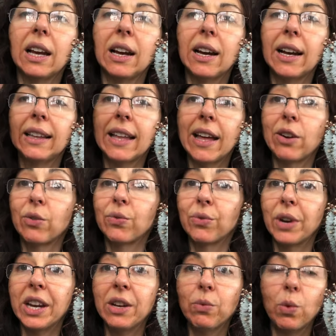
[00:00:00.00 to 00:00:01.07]
uh, a lot of
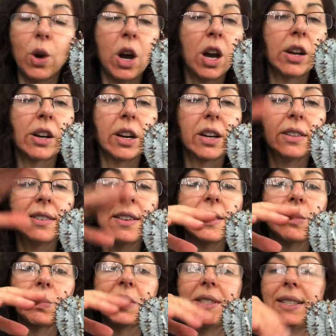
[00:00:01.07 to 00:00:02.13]
rainwater,
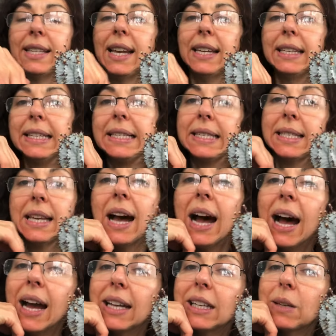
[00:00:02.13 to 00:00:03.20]
this one stayed
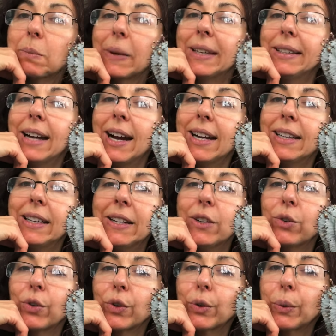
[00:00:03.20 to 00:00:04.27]
inside in my dining
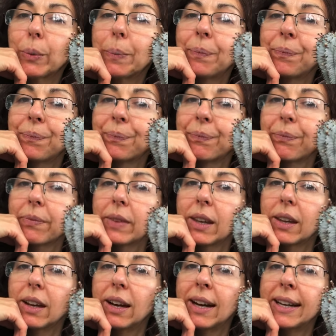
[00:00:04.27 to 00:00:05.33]
room.
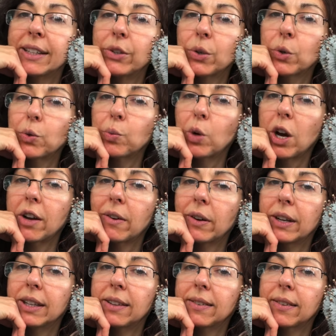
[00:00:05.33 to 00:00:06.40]
I don't water
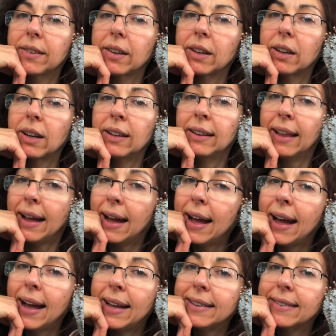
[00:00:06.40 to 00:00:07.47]
it a
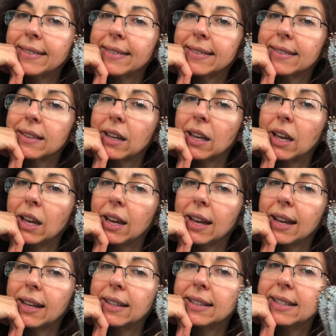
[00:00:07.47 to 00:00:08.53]
lot.
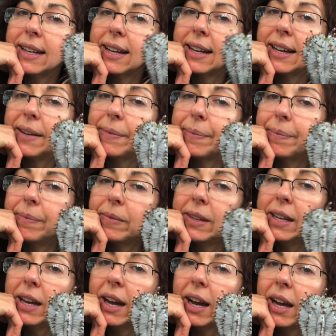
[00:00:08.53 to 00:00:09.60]
And uh,
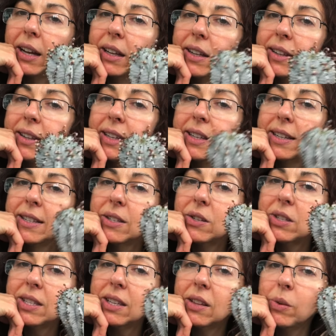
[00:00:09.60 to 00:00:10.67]
yeah, so
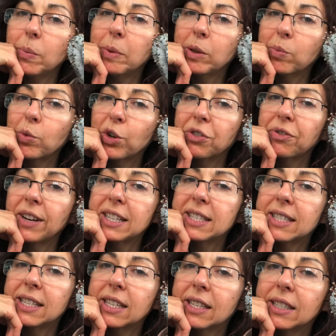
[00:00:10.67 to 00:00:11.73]
it's a little bit more
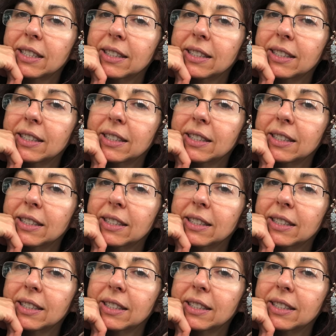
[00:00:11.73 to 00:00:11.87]
fussy.